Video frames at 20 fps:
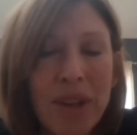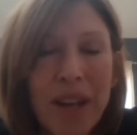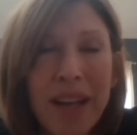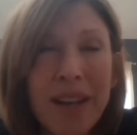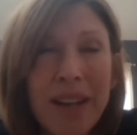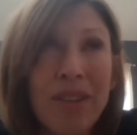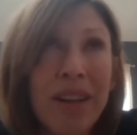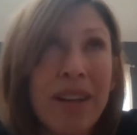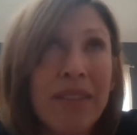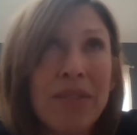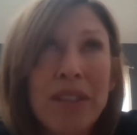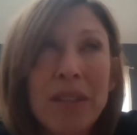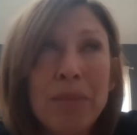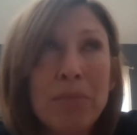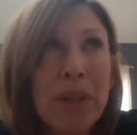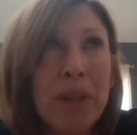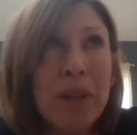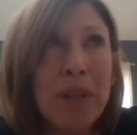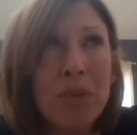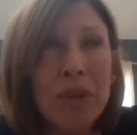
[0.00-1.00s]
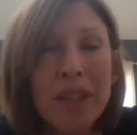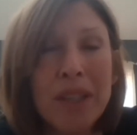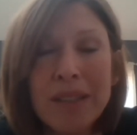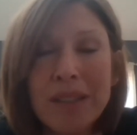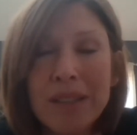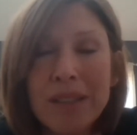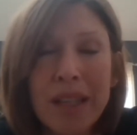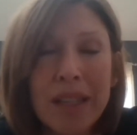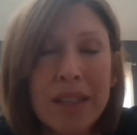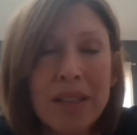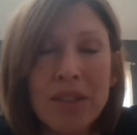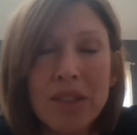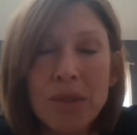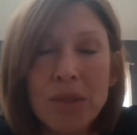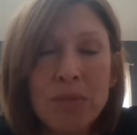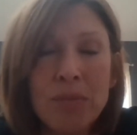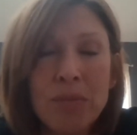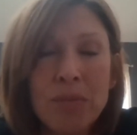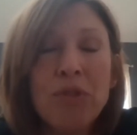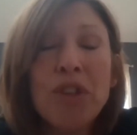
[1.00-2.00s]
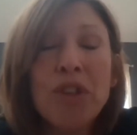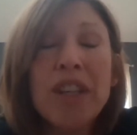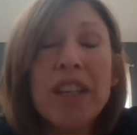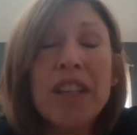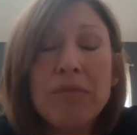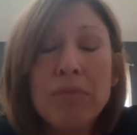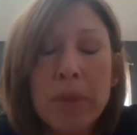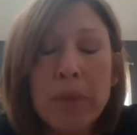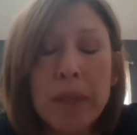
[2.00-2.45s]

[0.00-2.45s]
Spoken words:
don't have any better way to say it, so forgive